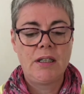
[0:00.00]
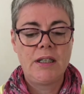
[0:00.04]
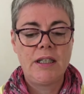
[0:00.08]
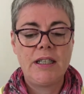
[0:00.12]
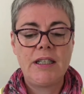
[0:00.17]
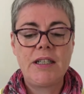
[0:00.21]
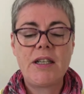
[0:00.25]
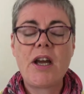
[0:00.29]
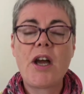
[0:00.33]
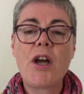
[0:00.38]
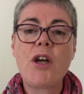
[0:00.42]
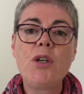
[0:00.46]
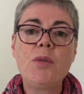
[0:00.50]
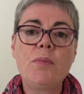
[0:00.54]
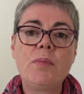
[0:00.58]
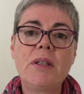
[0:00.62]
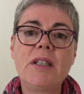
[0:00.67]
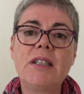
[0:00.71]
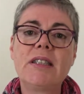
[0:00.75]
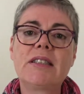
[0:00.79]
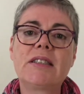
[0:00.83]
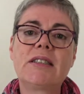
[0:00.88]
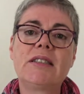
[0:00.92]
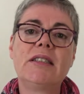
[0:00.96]
in
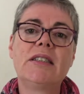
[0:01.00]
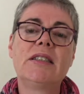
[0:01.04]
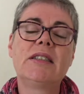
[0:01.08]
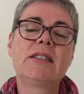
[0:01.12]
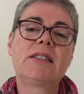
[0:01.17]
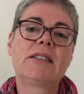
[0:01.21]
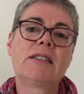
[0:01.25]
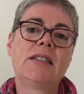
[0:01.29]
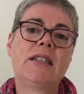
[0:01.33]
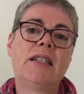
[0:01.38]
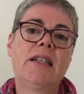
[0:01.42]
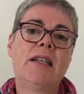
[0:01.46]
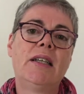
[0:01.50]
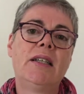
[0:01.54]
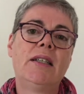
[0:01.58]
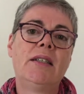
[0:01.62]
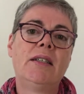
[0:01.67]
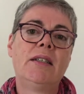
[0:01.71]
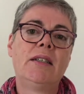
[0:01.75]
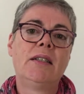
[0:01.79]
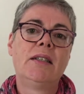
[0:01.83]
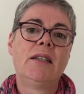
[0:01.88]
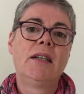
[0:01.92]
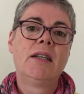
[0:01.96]
hopelessness,
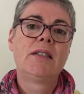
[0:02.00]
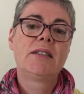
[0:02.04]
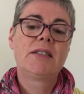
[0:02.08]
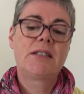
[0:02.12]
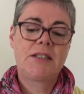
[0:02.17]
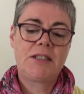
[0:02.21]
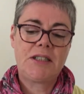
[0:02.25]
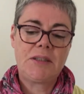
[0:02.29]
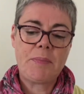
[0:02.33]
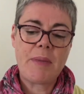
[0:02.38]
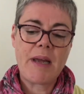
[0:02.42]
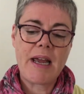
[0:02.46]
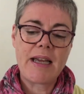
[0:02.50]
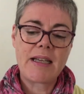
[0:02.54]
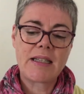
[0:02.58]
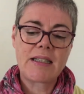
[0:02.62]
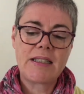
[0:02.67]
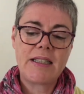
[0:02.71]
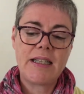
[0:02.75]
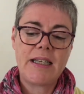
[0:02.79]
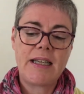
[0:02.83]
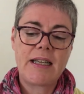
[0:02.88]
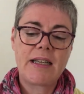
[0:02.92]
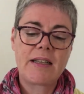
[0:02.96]

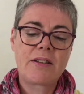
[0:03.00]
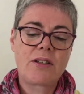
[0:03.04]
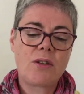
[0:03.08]
suspecting